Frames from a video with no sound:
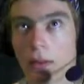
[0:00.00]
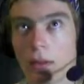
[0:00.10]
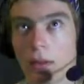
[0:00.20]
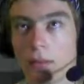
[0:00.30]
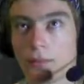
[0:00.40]

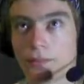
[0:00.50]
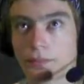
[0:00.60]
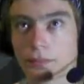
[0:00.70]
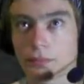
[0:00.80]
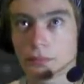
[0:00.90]

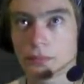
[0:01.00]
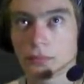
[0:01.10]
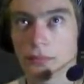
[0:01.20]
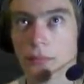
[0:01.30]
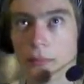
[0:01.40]

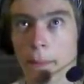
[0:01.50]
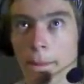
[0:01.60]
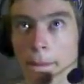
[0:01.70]
No one is speaking in this clip.